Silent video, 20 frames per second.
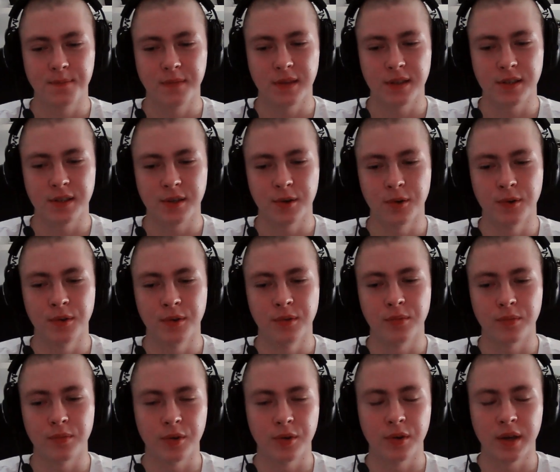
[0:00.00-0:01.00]
So
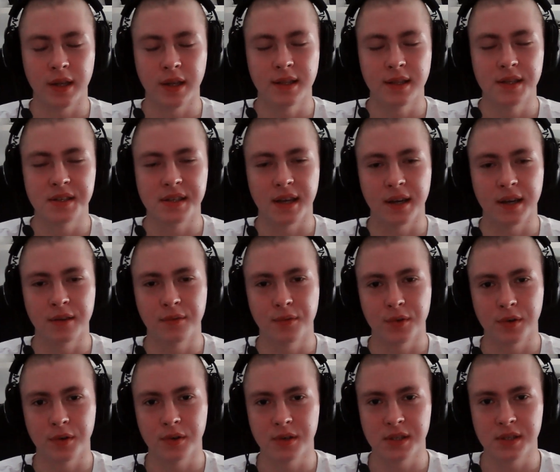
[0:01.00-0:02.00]
you can decide for
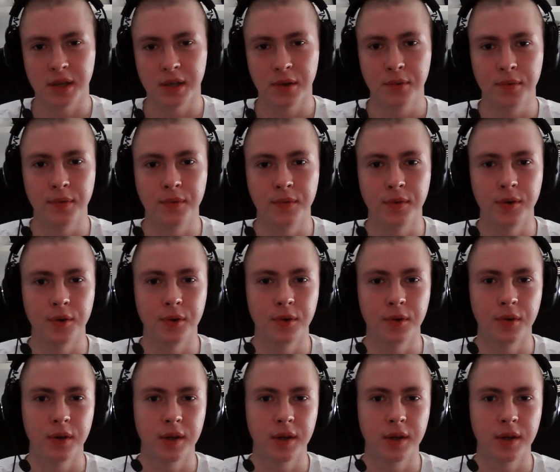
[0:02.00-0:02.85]
yourself if you